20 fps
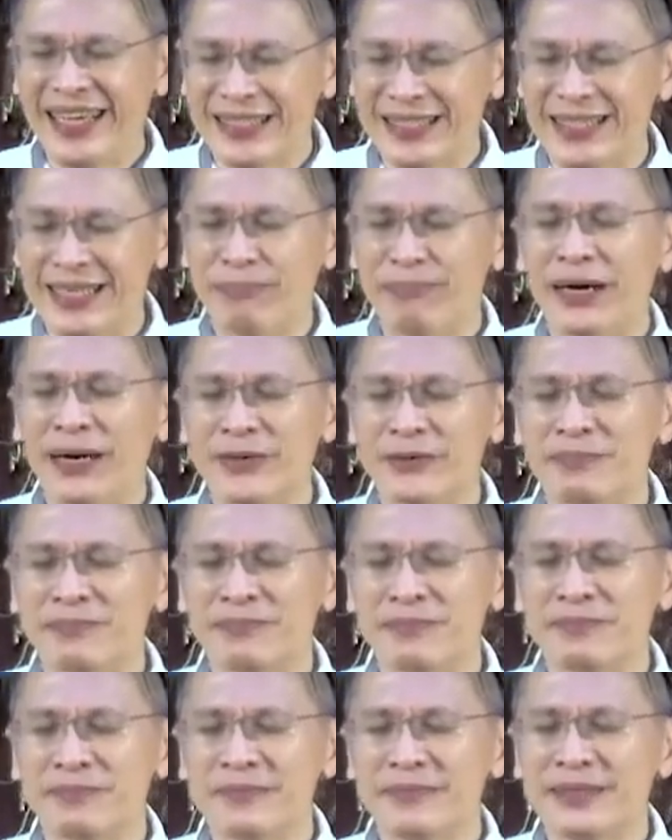is about
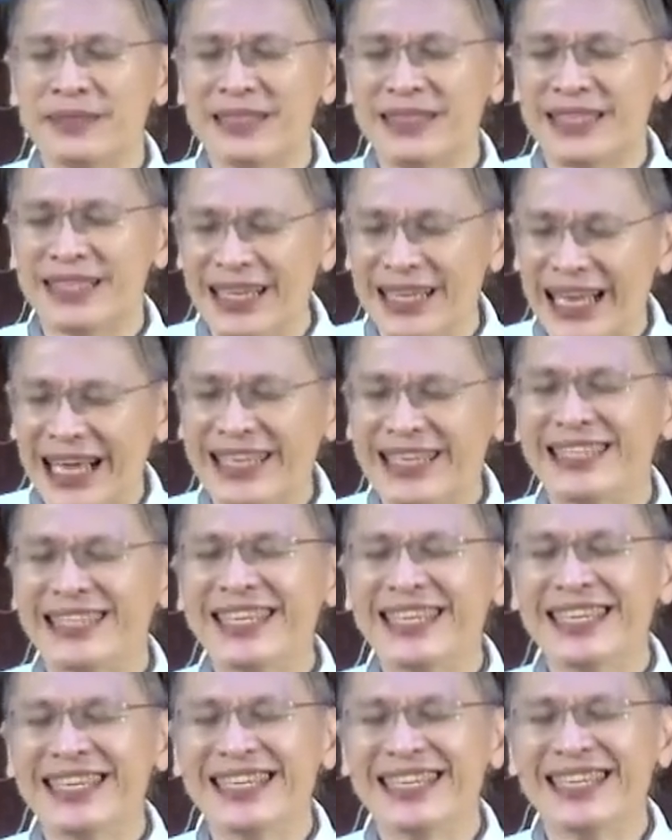
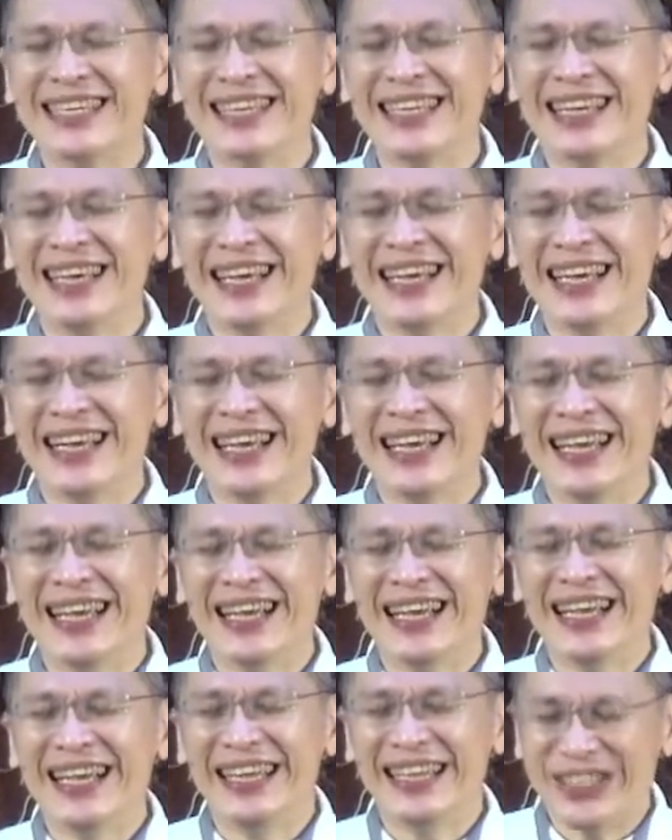delighting
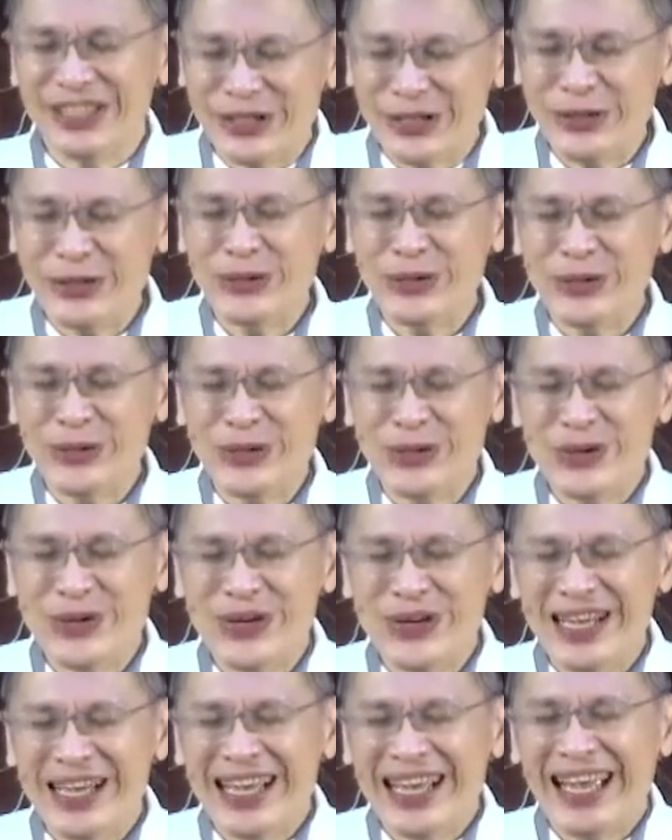in you
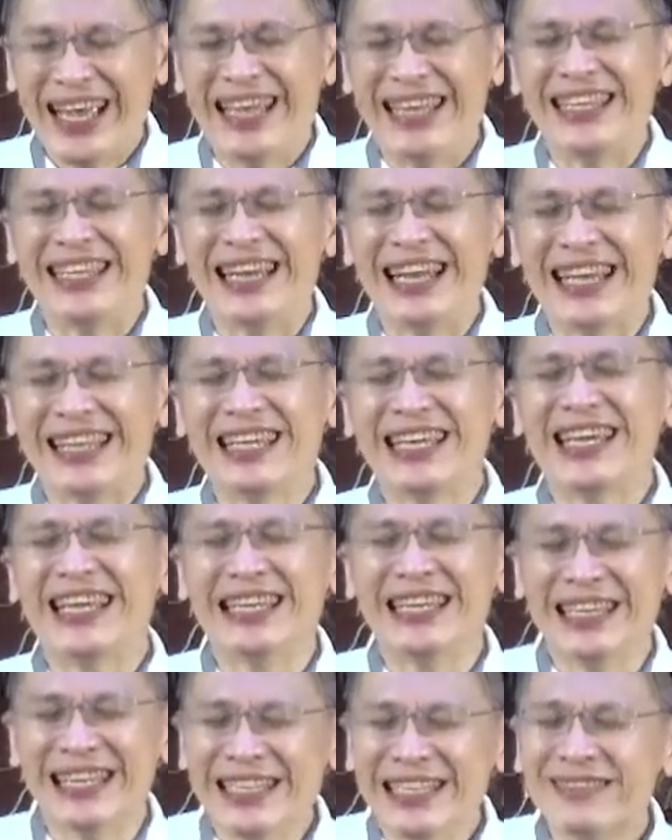and
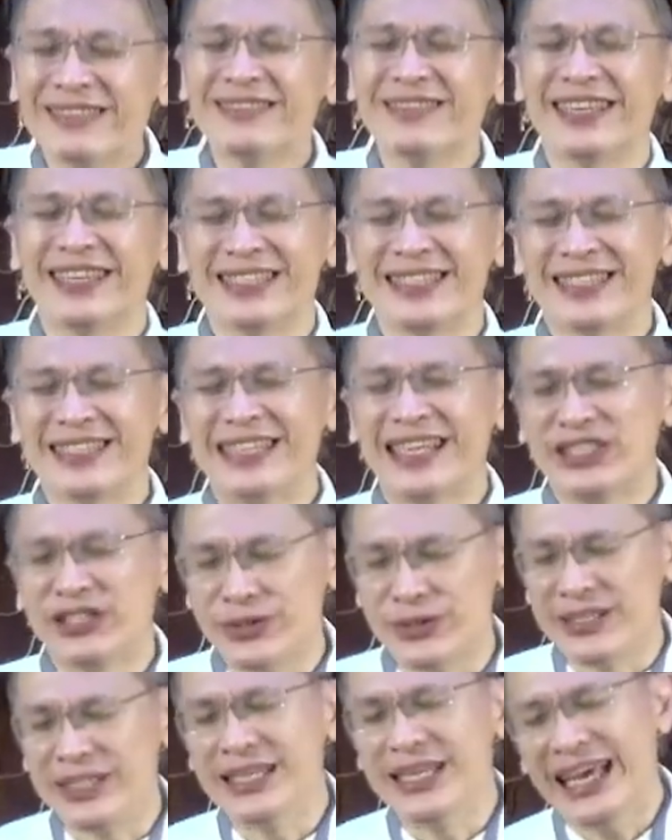delighting in the little things
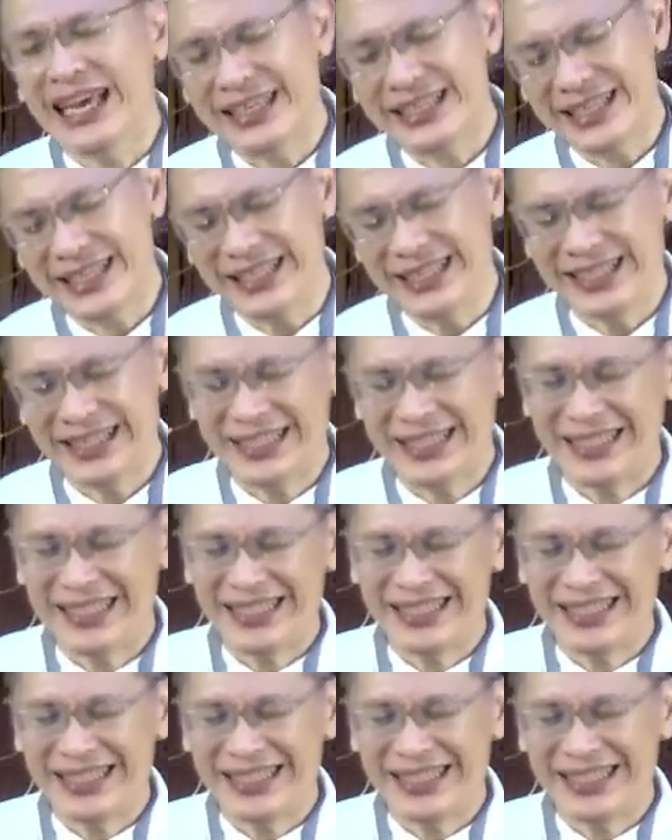that you delight in.